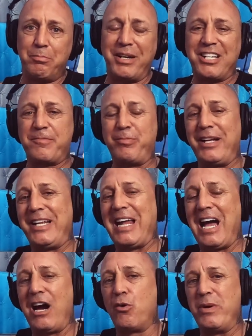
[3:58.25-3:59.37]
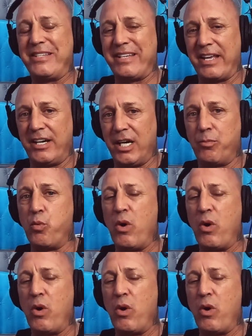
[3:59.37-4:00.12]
but explaining how we set it up,